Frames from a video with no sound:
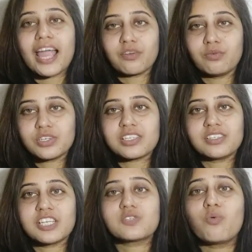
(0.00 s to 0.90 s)
I would
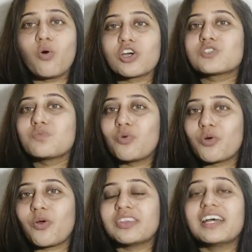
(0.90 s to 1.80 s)
suggest focus
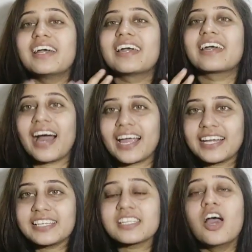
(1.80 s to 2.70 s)
more on the
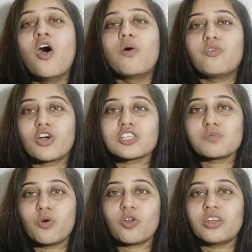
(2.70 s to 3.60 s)
guides,
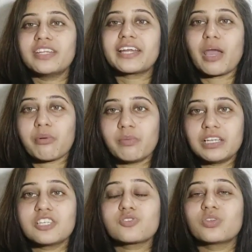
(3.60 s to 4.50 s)
focus more on their
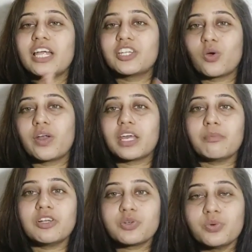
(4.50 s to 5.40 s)
capability so that you are
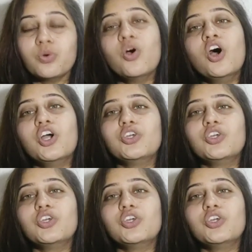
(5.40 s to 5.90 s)
able to,